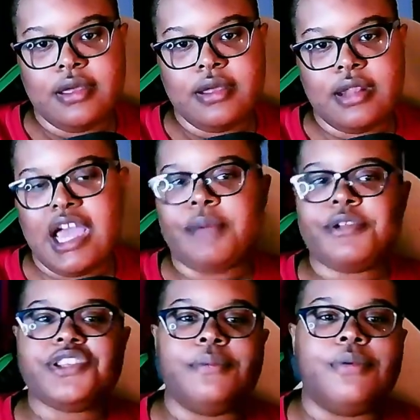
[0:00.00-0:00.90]
Like, I'm
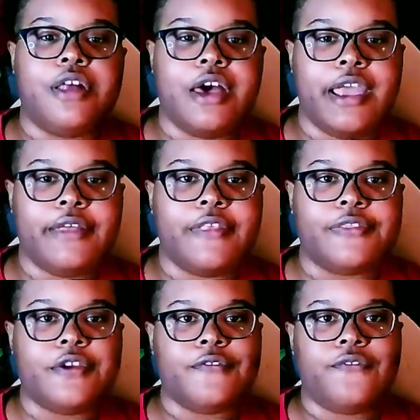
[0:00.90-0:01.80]
just implying that
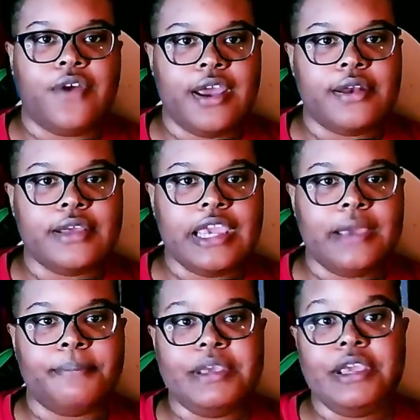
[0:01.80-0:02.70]
their friend
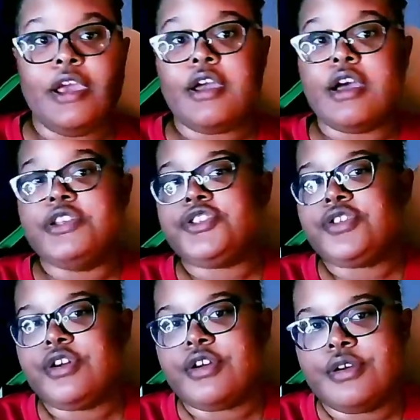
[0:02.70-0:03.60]
can't be
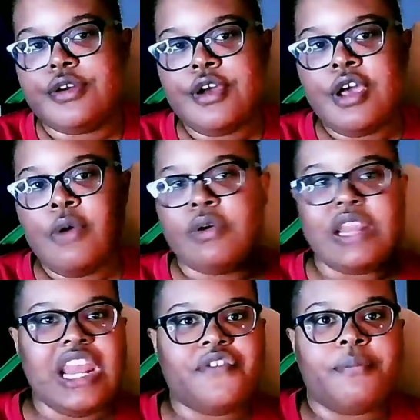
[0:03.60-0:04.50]
concerned when they
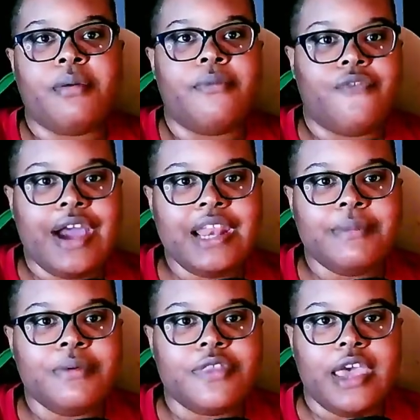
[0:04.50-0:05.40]
never provided me
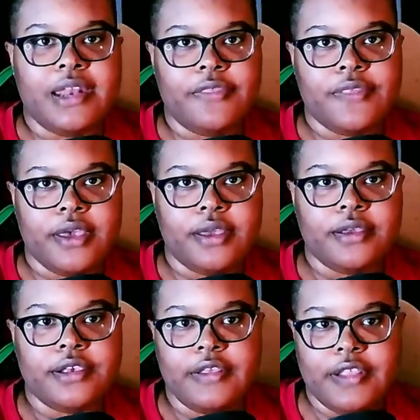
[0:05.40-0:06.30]
with anything.
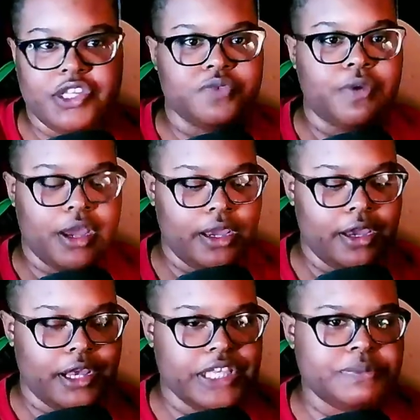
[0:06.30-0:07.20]
This is why
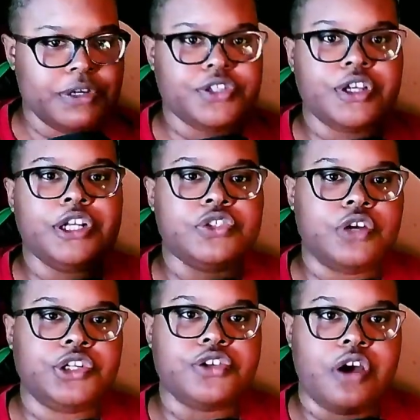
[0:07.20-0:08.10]
explicit
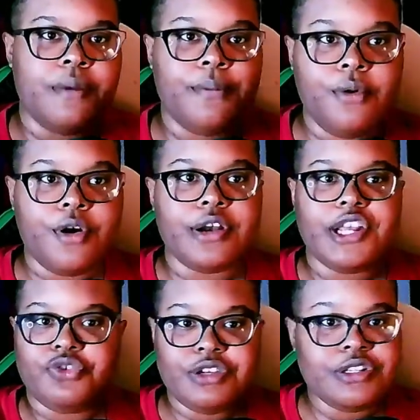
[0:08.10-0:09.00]
instructions are important. As
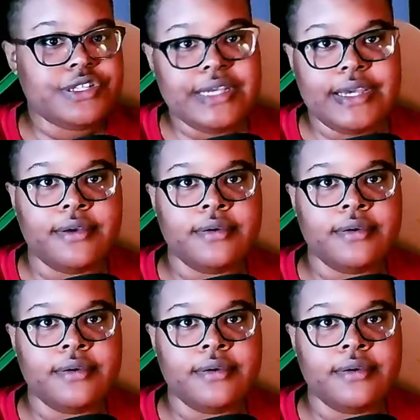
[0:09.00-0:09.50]
you can see,